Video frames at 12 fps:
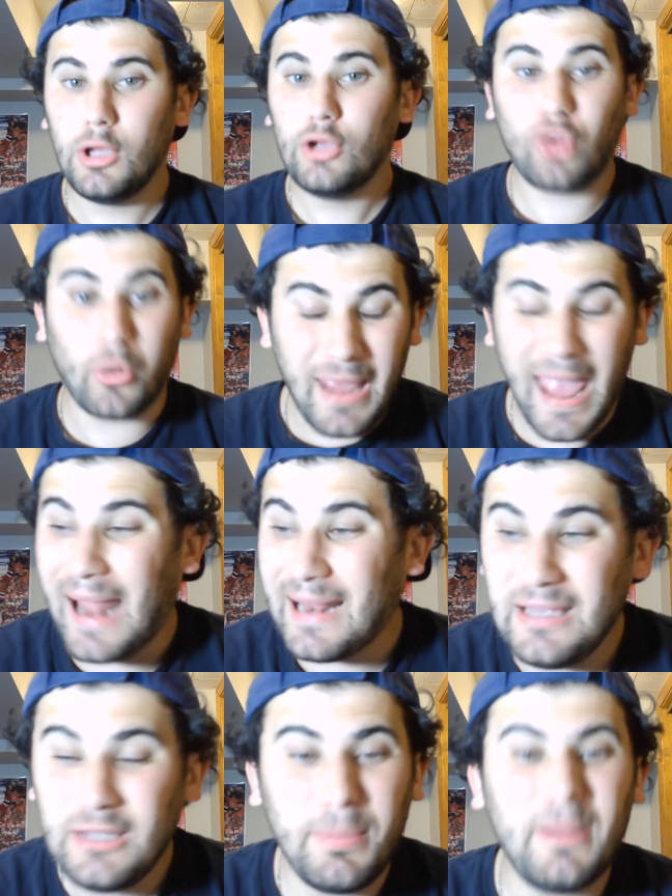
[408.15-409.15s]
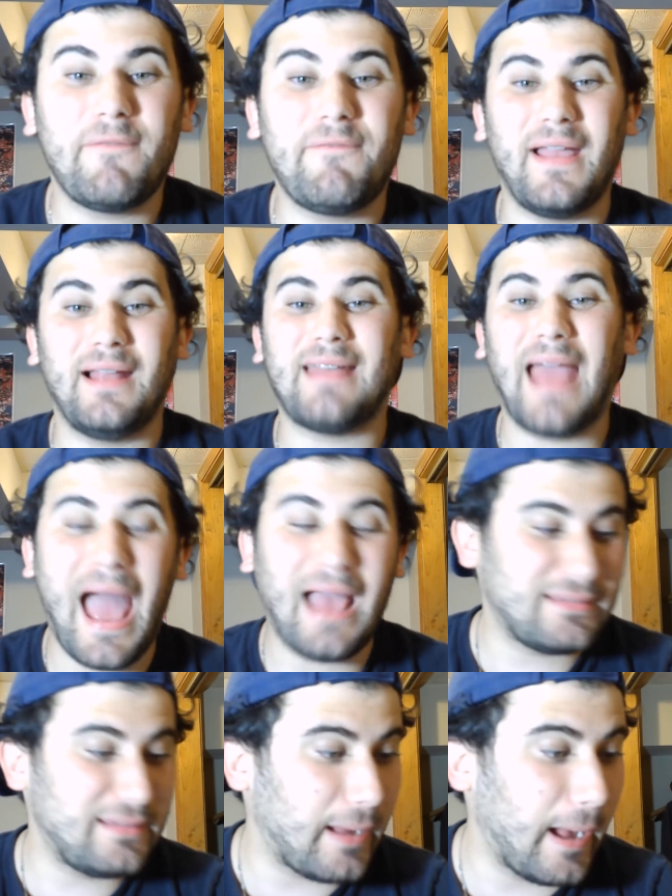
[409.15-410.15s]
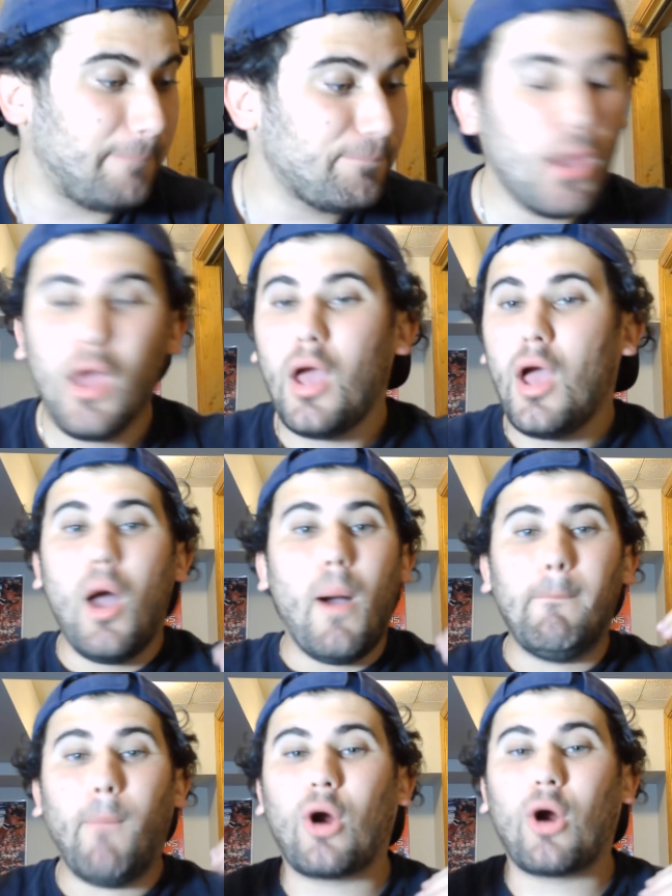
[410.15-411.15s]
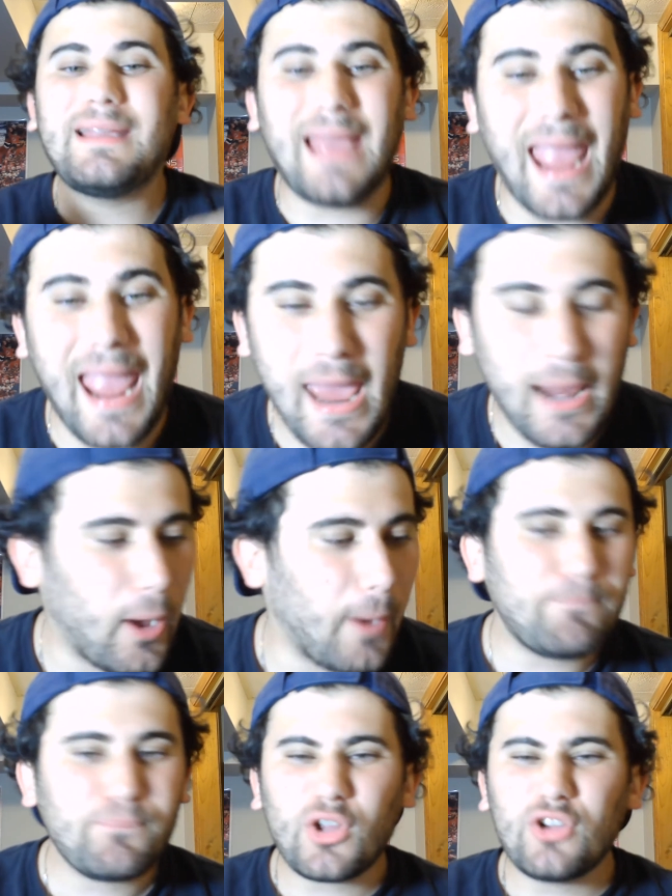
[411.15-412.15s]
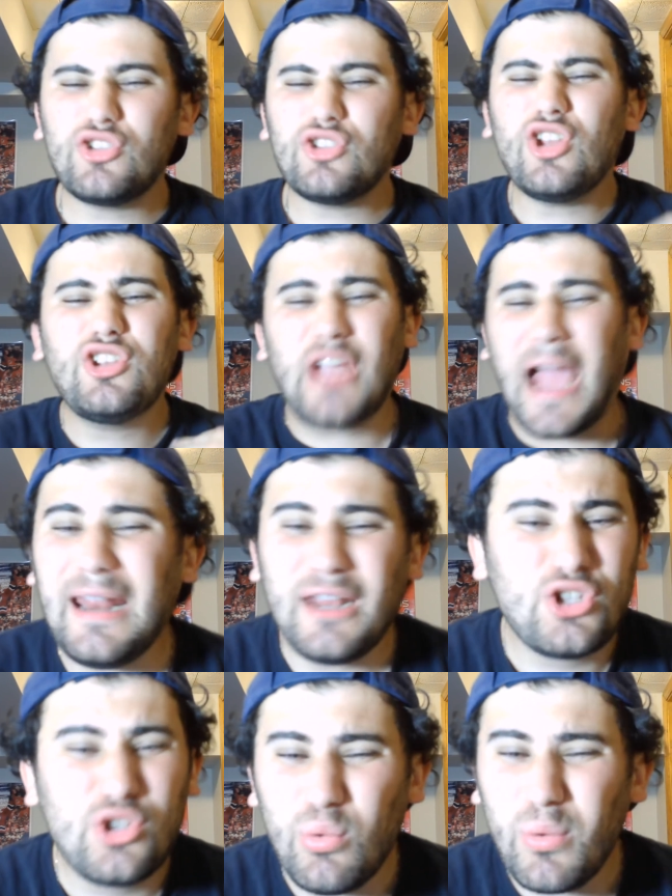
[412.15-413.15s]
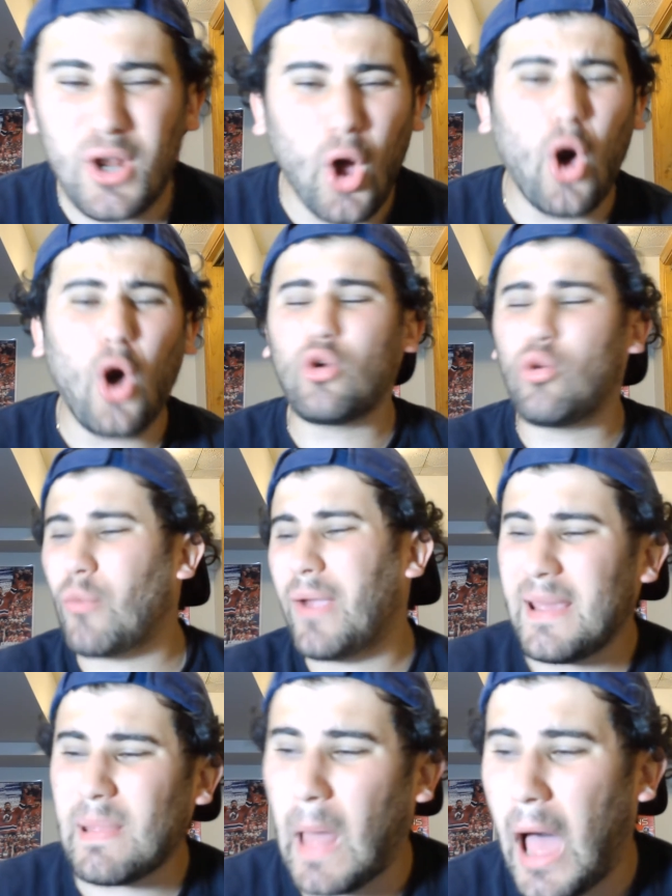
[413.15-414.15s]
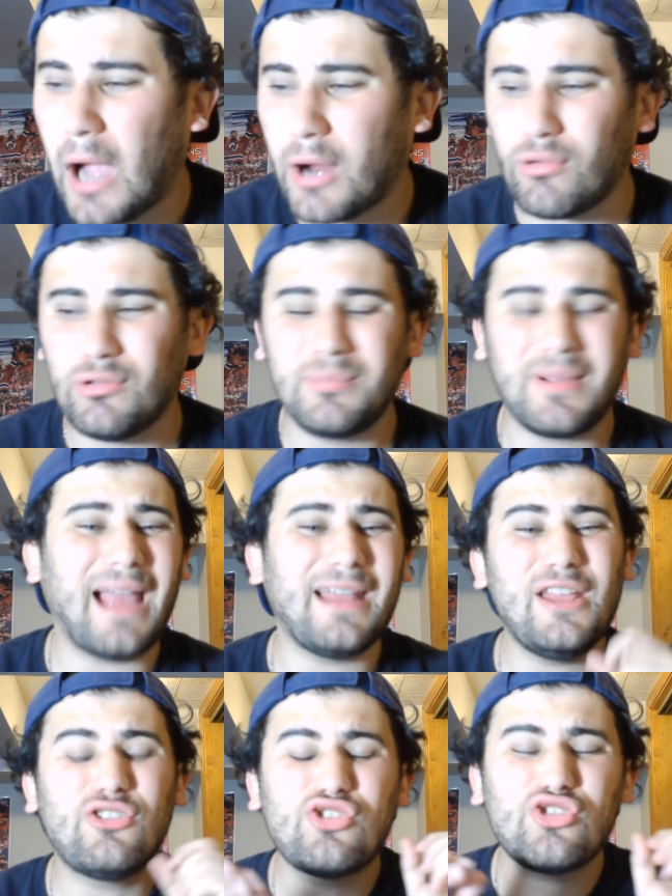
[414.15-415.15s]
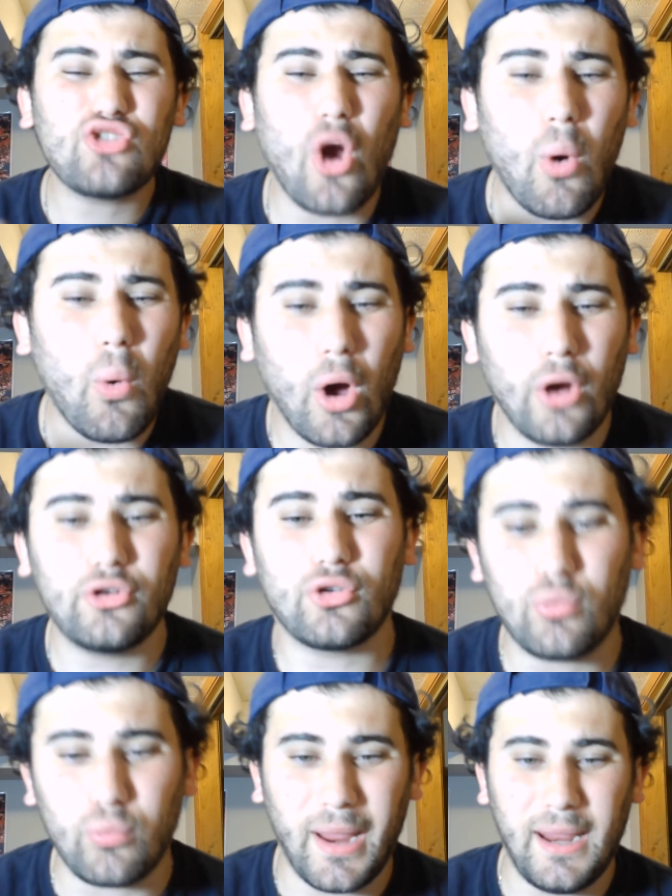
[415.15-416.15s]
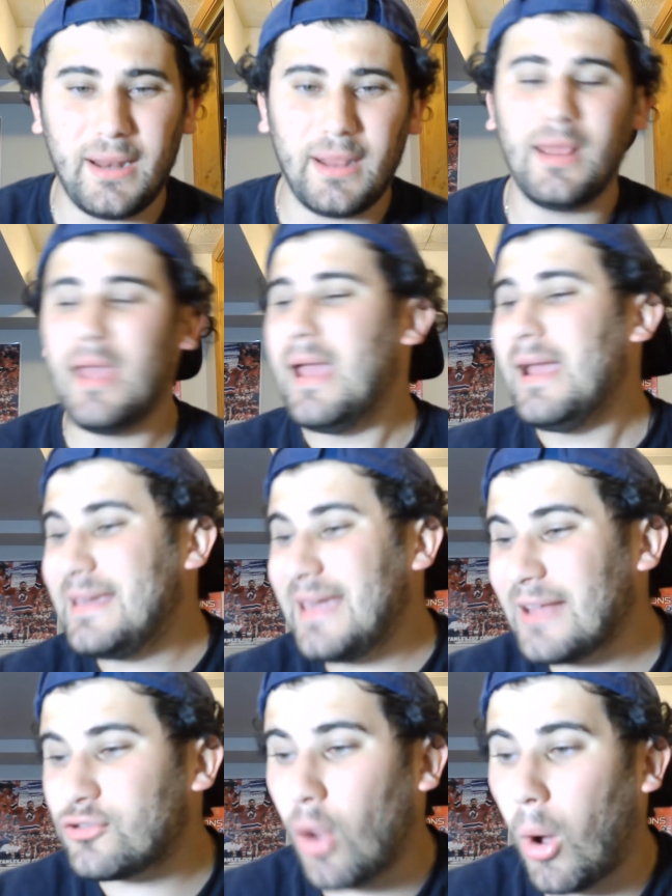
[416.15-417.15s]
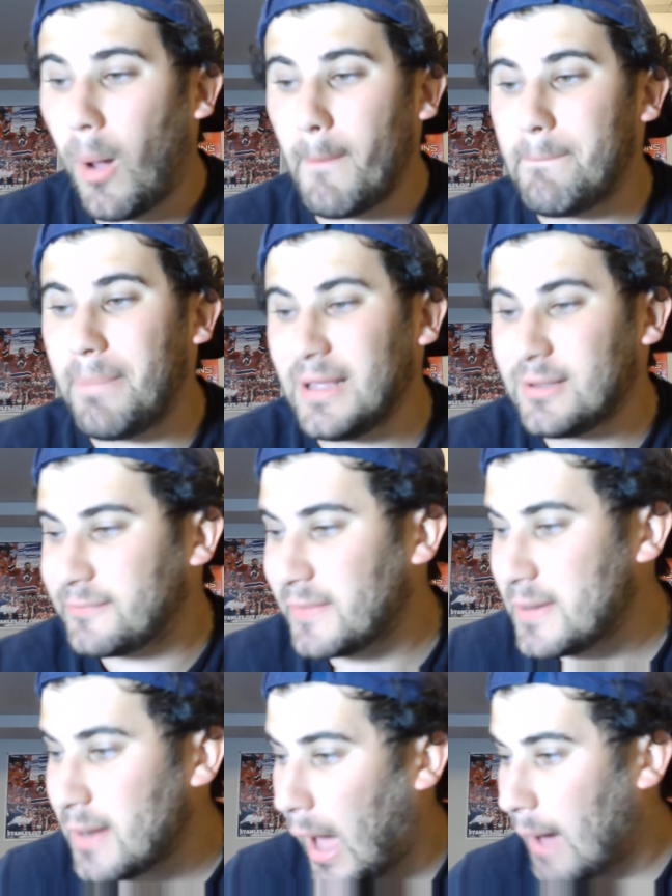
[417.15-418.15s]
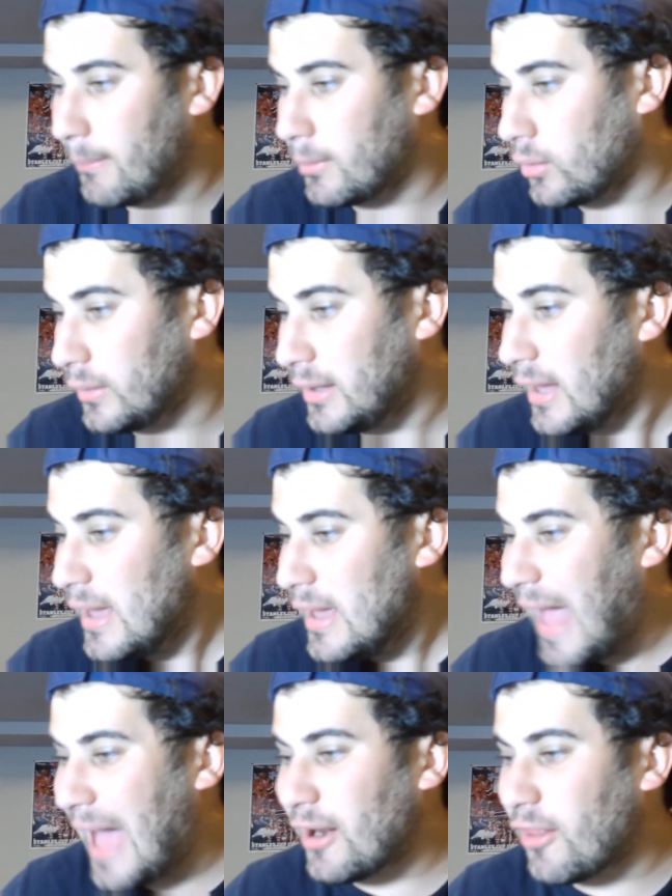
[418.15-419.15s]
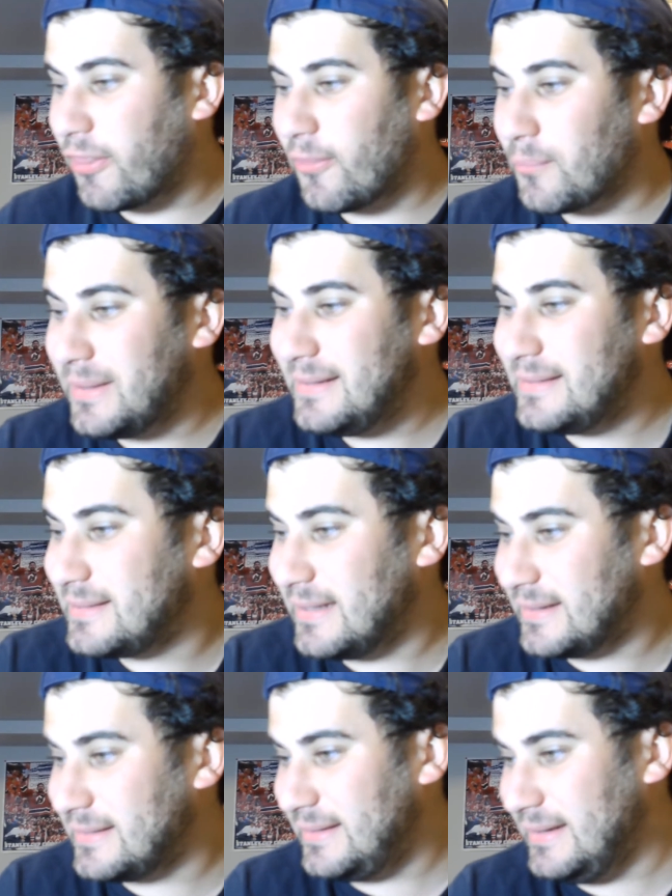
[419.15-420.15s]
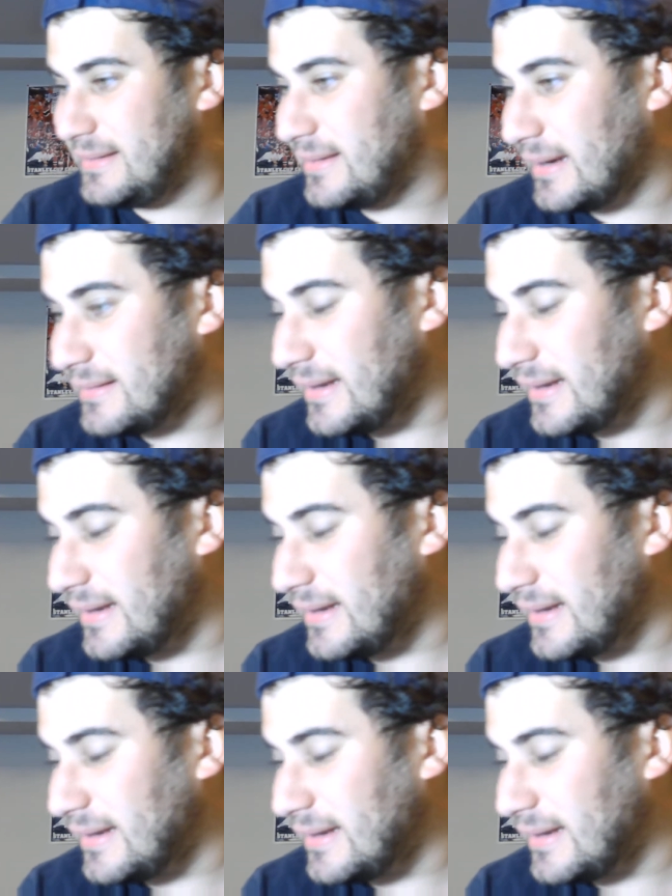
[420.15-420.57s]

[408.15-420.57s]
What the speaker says: So he's been a fantastic guy. Marcana, just to kind of do it all, great locker room guy, is so underrated, gets on base phenomenally, at a .366.